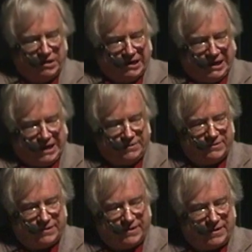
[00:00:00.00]

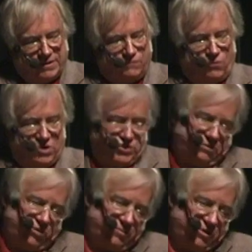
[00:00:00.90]
and uh, the force that
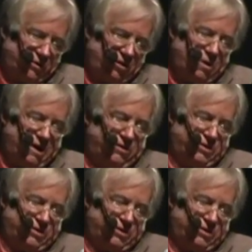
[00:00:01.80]
would have been required